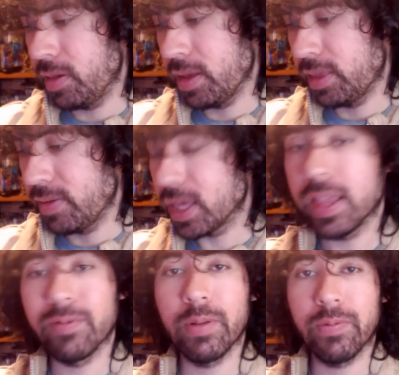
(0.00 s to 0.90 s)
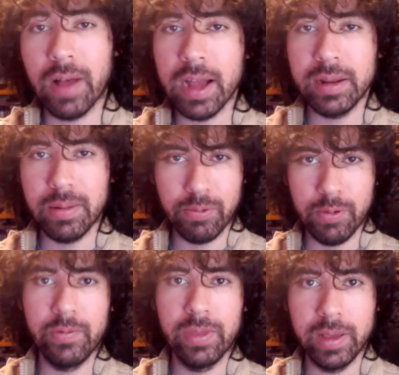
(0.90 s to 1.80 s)
is, is that they said they refined and
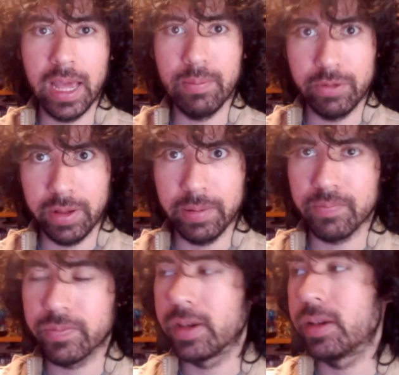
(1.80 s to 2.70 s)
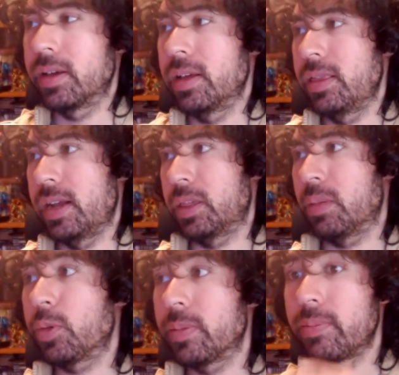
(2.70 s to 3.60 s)
improved the gameplay, that
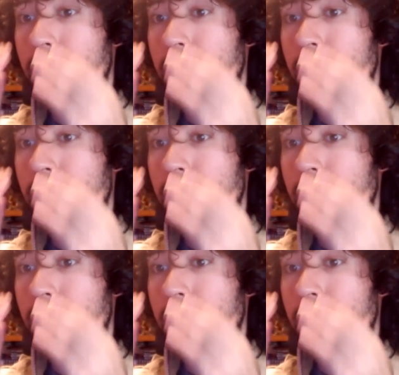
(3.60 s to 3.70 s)
it's supposed to